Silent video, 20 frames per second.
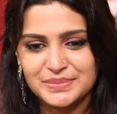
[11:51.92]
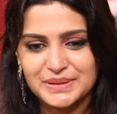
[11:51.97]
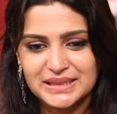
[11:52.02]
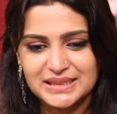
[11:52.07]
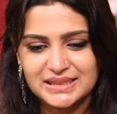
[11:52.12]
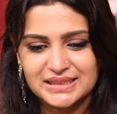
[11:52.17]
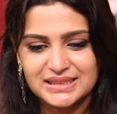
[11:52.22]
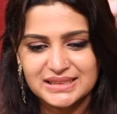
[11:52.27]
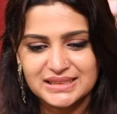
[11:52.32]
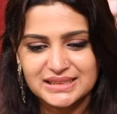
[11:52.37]

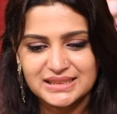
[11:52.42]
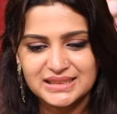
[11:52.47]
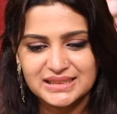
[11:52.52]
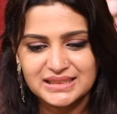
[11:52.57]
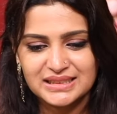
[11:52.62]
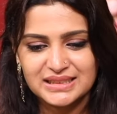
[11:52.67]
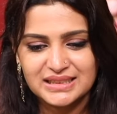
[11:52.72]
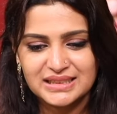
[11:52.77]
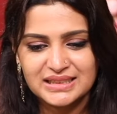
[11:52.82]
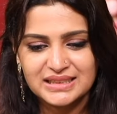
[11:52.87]
But
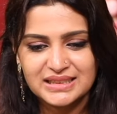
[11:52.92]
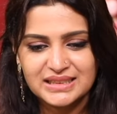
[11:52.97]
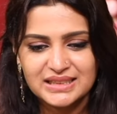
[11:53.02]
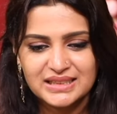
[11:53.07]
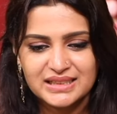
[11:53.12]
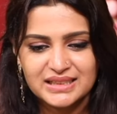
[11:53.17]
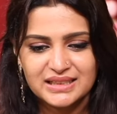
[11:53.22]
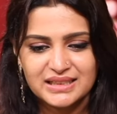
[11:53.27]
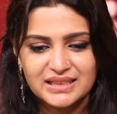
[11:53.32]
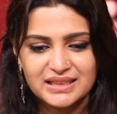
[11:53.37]

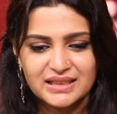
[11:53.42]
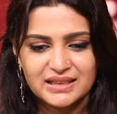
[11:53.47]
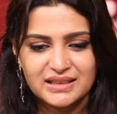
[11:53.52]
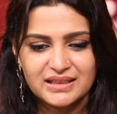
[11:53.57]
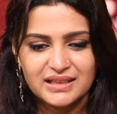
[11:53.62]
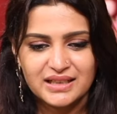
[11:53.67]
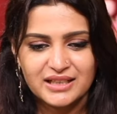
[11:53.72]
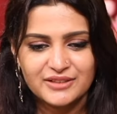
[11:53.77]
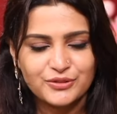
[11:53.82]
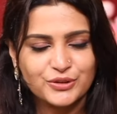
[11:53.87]

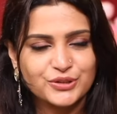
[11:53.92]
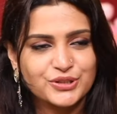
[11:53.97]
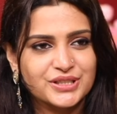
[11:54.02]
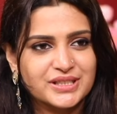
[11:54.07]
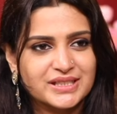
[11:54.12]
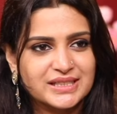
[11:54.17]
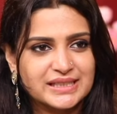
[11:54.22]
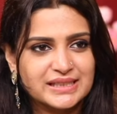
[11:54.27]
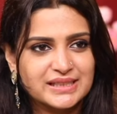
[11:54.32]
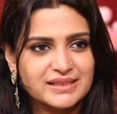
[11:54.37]

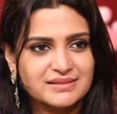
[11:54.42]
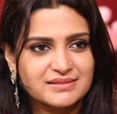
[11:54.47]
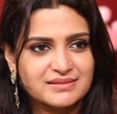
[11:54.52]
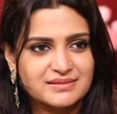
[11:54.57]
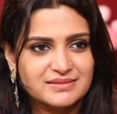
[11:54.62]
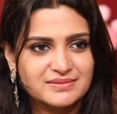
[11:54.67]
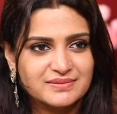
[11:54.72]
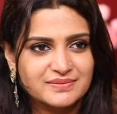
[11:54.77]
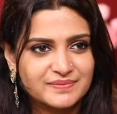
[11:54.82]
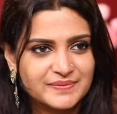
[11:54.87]
unfortunately,
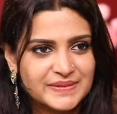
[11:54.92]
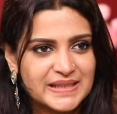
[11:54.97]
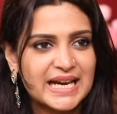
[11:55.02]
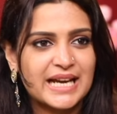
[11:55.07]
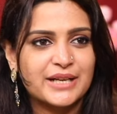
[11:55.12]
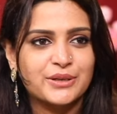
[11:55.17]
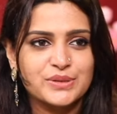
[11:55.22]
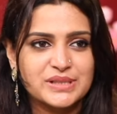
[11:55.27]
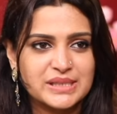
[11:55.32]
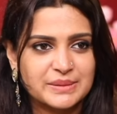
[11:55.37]
we
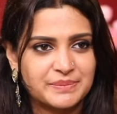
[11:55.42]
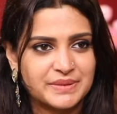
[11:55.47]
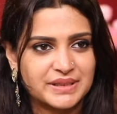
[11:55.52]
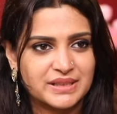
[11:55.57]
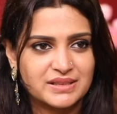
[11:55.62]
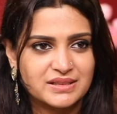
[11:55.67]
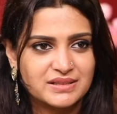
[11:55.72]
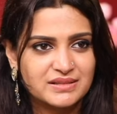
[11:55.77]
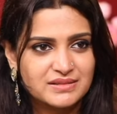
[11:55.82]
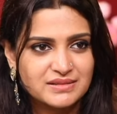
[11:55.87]
had to
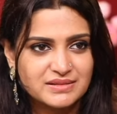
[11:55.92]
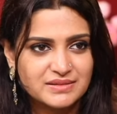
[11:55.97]
separate.